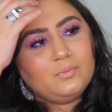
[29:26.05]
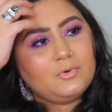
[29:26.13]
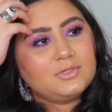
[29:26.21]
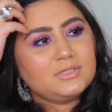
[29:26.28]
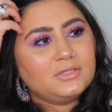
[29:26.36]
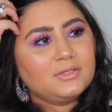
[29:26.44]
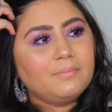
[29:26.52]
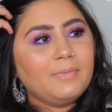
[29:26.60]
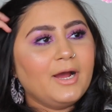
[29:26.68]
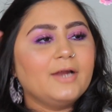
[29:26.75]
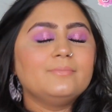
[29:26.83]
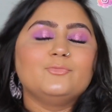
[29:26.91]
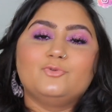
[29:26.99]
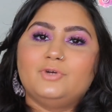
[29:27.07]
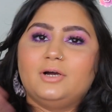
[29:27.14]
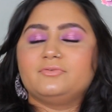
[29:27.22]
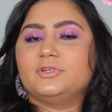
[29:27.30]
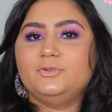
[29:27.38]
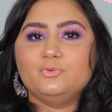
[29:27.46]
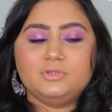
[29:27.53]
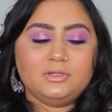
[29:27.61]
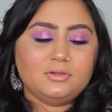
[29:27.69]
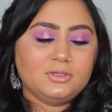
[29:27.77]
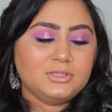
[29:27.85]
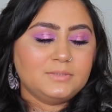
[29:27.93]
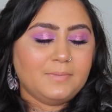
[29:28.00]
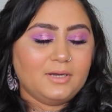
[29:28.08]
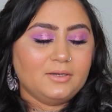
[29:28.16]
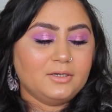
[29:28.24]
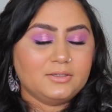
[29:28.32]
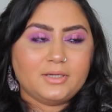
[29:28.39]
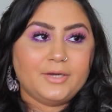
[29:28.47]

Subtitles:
I was in a bad mood after using this palette.